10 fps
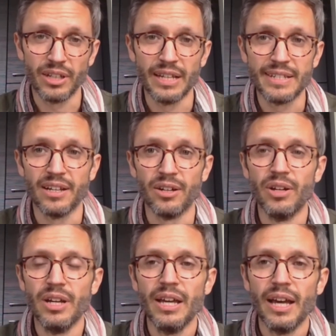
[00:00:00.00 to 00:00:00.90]
Okay,
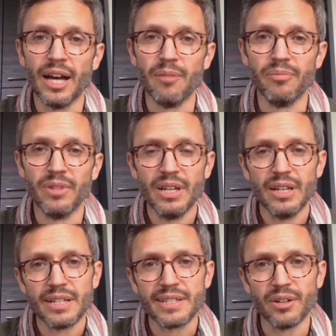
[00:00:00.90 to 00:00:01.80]
so
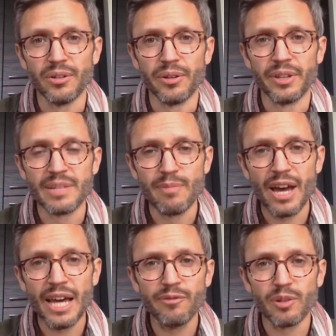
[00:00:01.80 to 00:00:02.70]
the
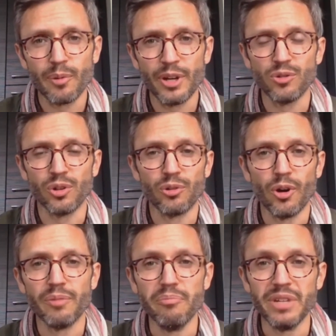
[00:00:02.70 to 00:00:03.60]
demand for perpetual
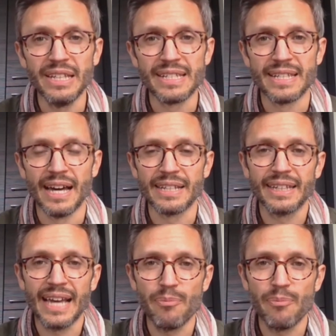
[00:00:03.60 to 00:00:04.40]
growth means that